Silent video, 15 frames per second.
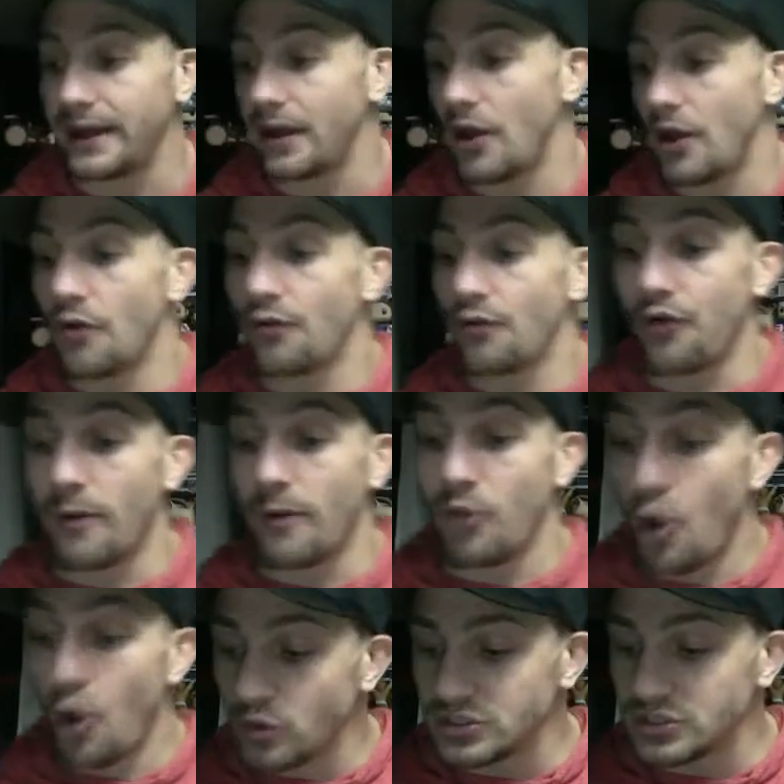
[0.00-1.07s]
from those
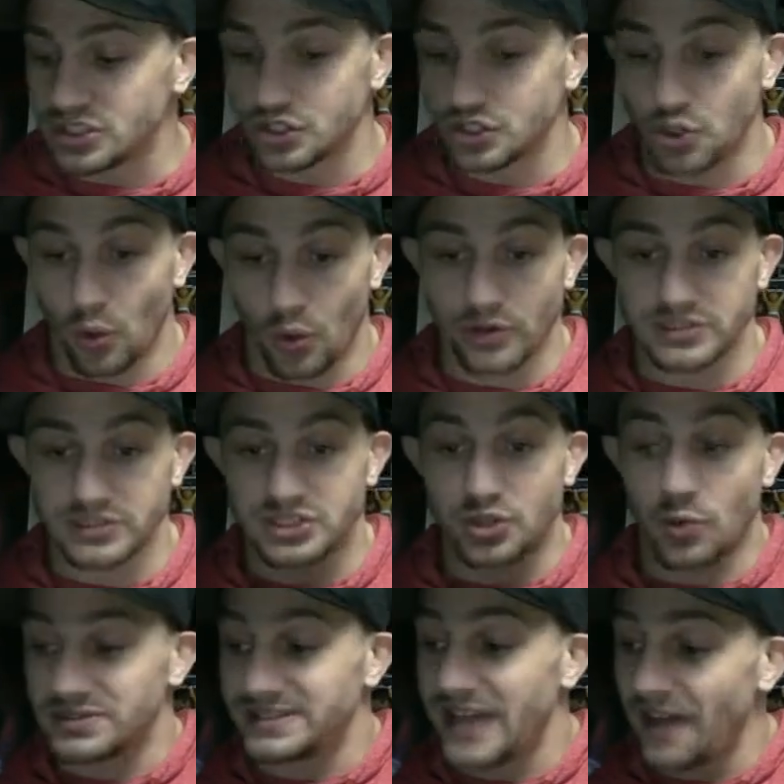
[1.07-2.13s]
stores, so it was
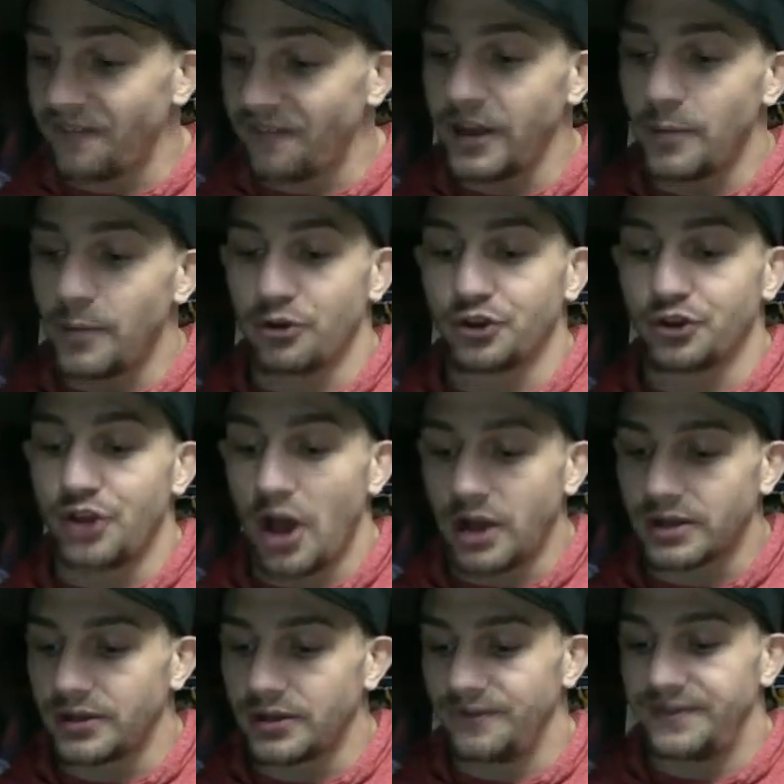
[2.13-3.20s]
definitely a
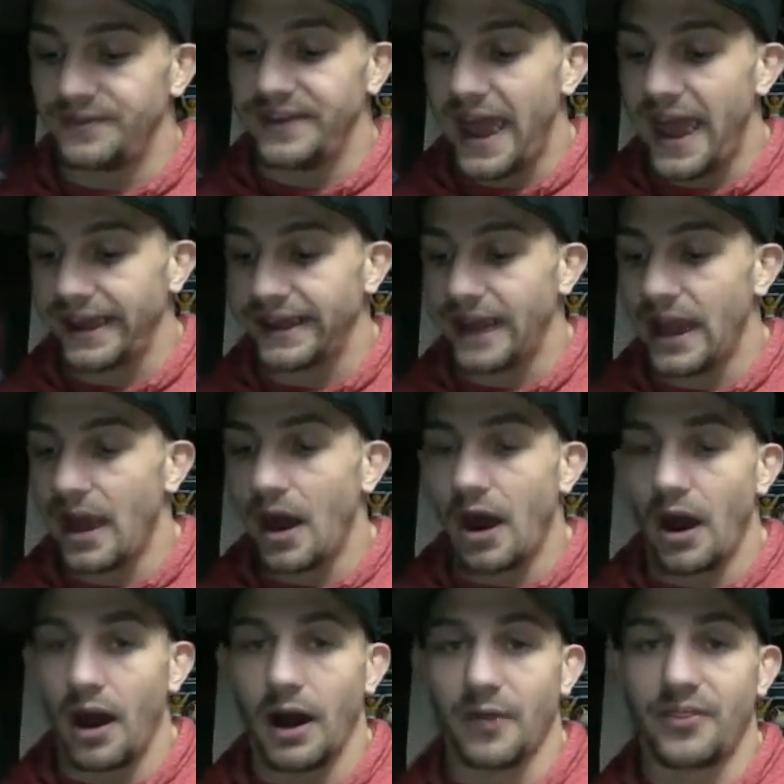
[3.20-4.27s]
productive day
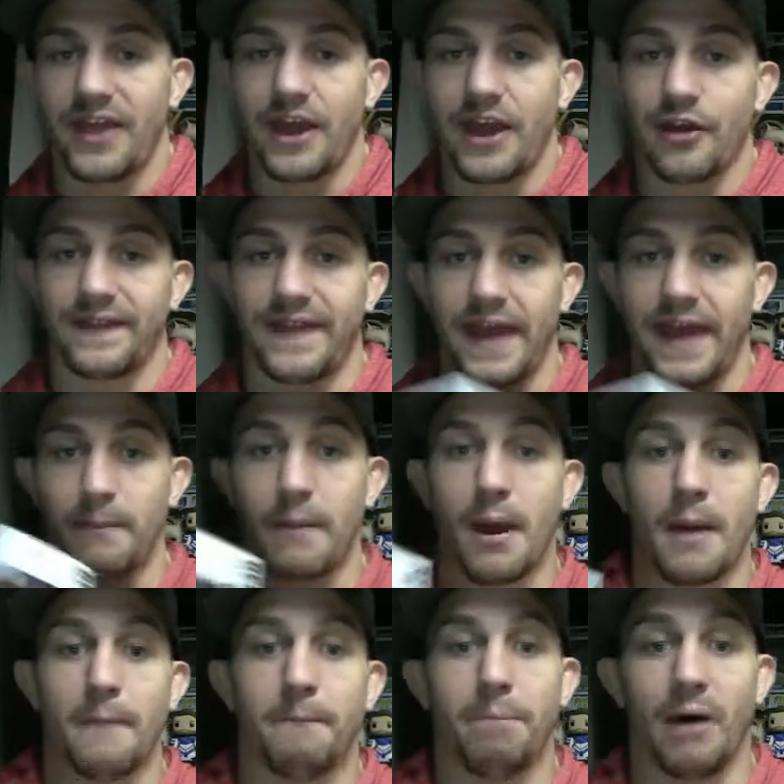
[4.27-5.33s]
there at them.
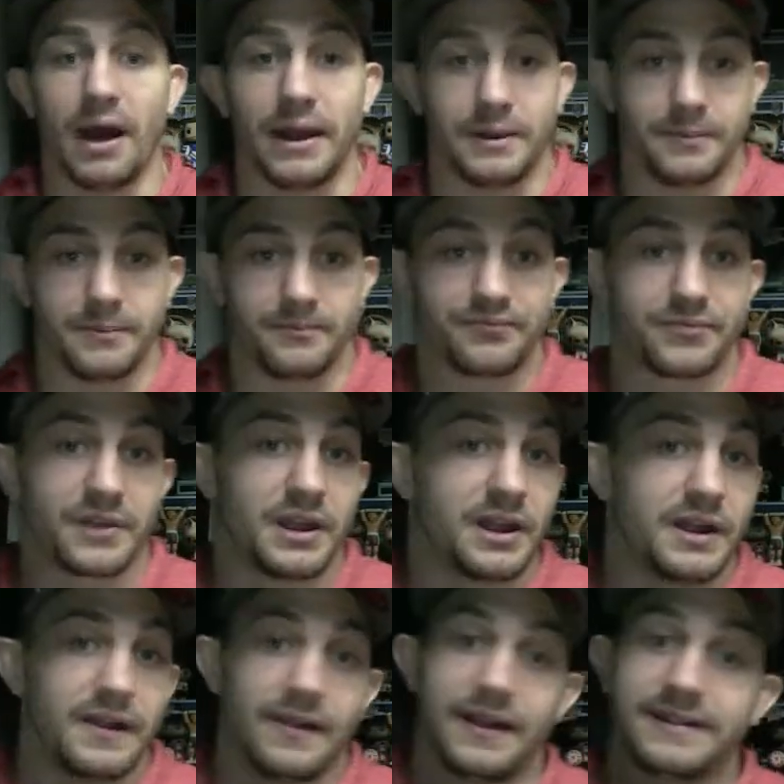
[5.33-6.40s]
But
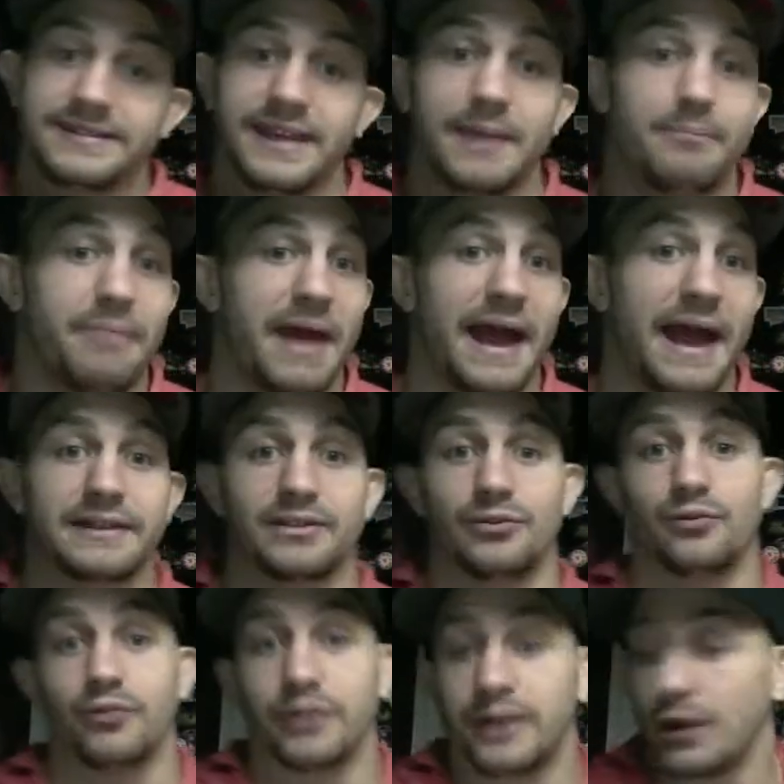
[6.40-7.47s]
let's get back to
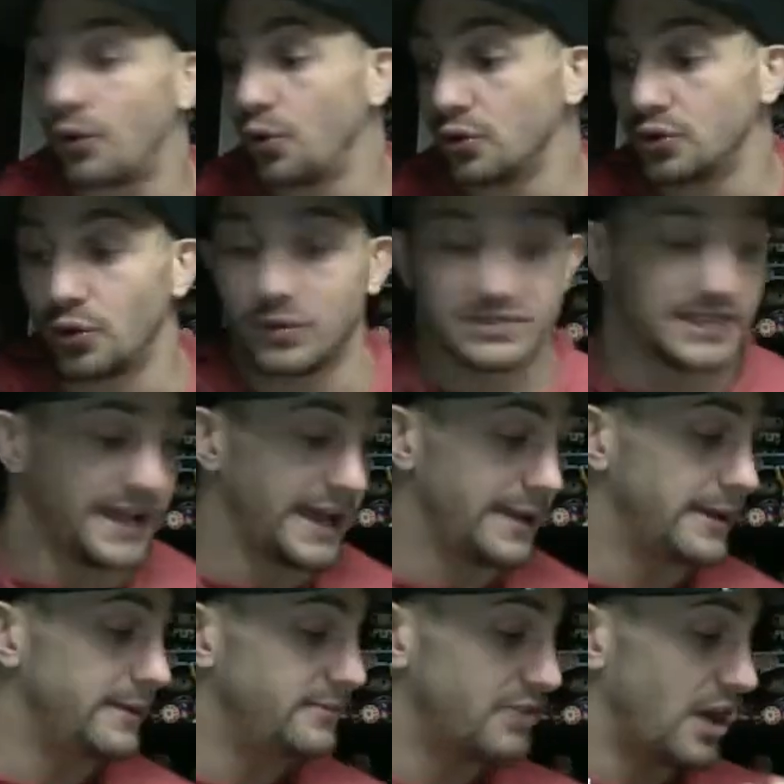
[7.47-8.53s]
freaking Cool Toys and Games.
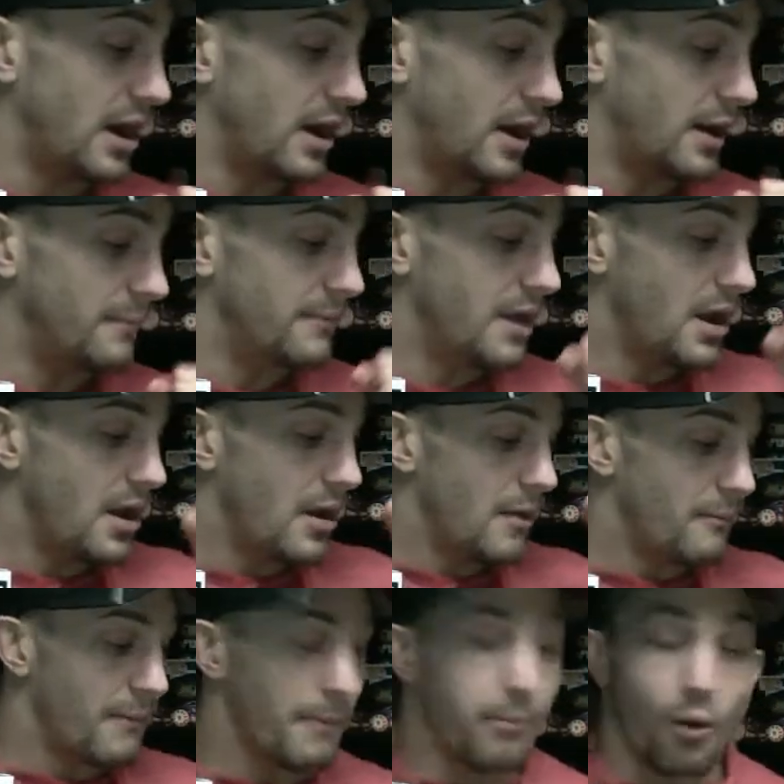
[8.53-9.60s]
My
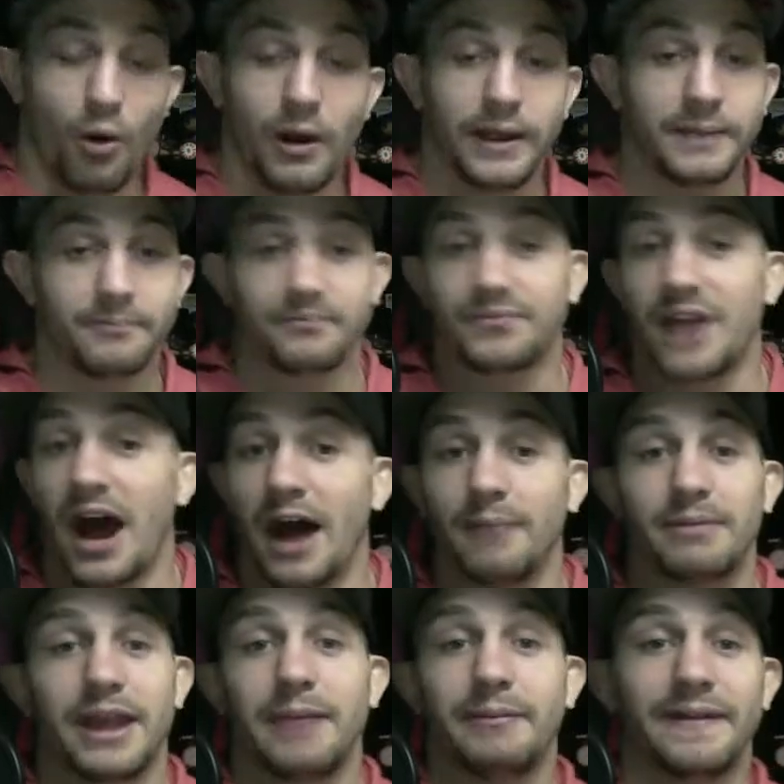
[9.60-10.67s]
boy Dom came in
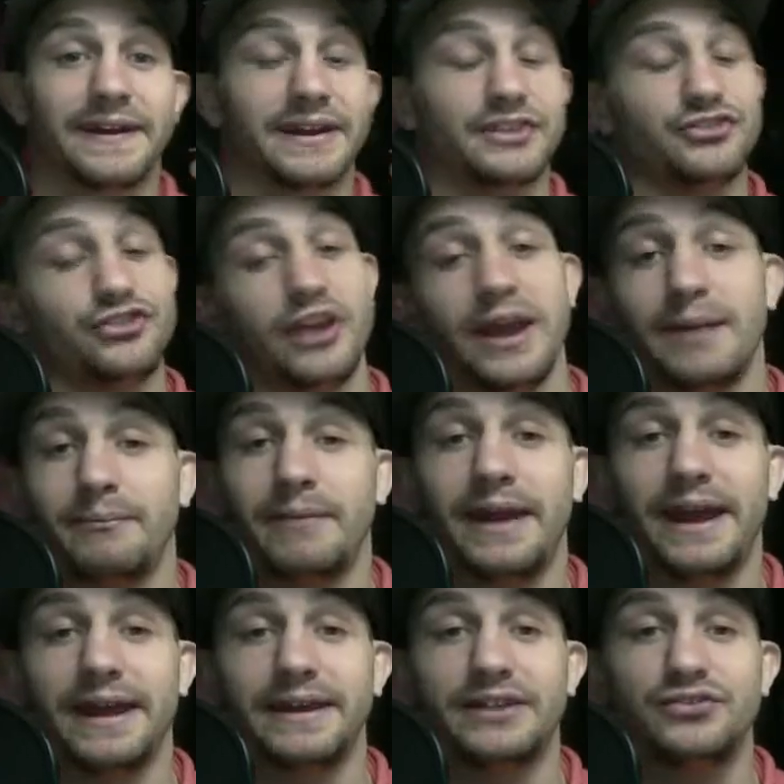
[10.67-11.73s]
like a champ, man. This
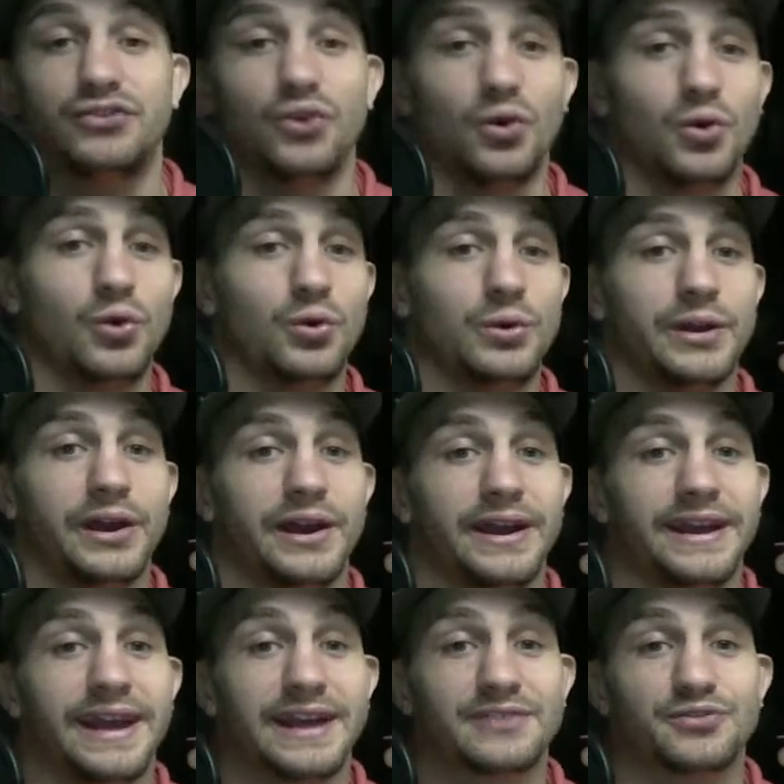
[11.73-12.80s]
dude
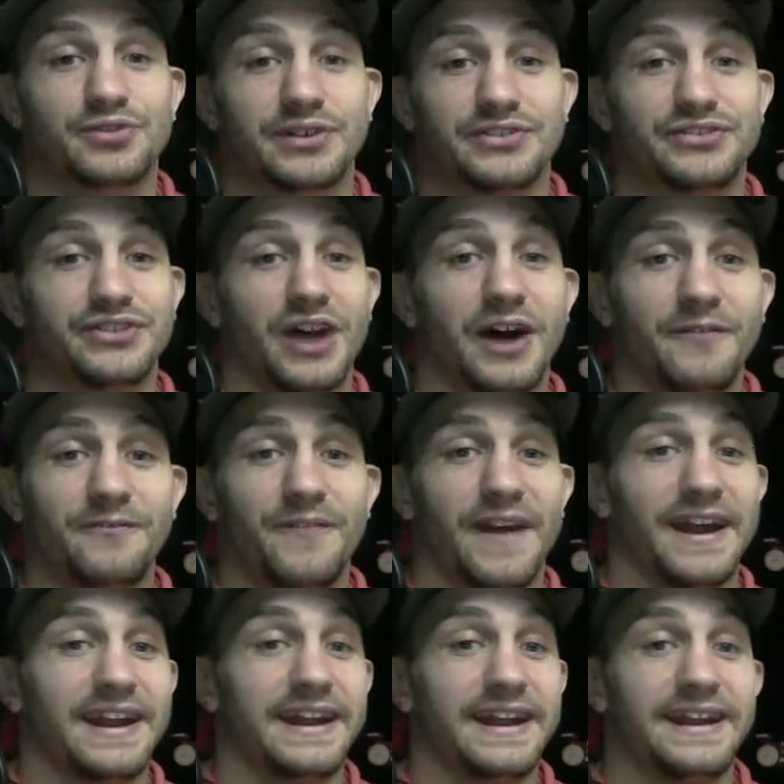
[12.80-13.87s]
gets the stuff, and then
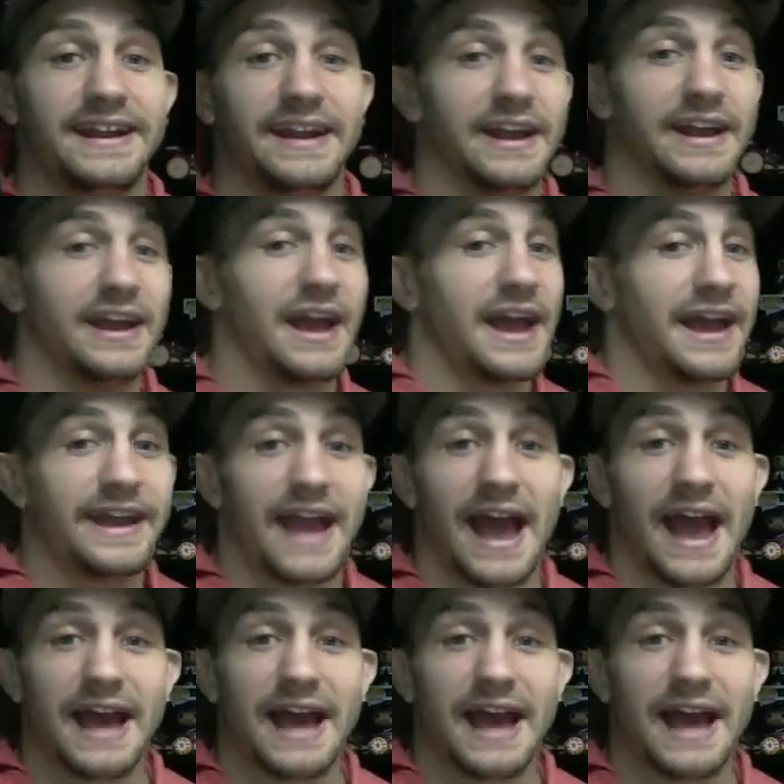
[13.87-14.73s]
he has them